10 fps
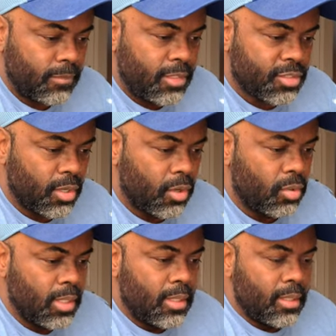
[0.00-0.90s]

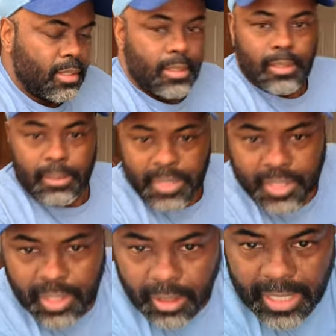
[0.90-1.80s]
So let me
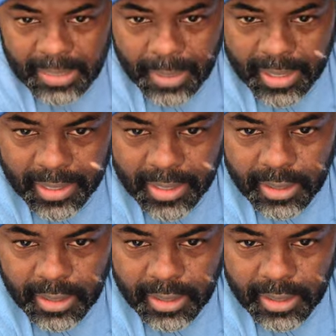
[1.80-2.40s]
see here. Anybody in